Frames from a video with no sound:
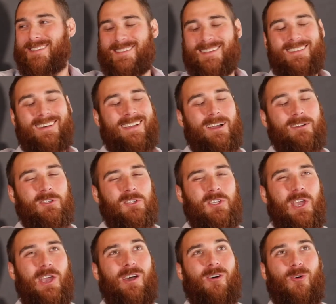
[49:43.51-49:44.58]
and like I just
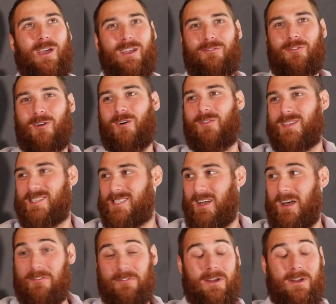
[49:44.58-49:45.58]
can't wait for all this stuff.